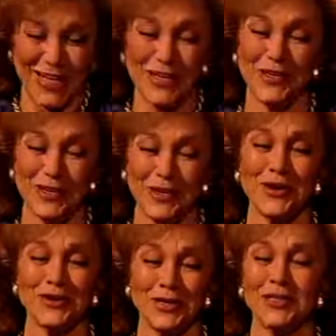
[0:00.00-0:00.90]
He
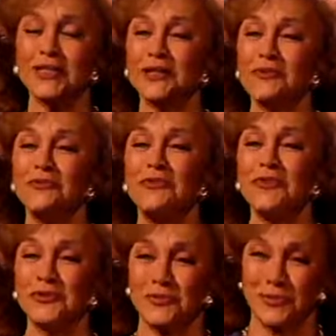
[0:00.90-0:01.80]
got a little
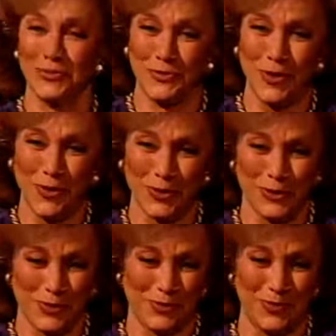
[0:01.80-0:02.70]
confused with the role
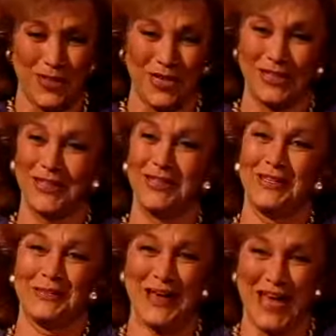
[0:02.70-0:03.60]
and
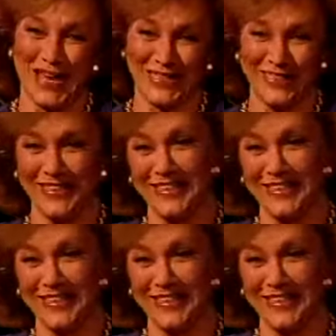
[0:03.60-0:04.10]
the man.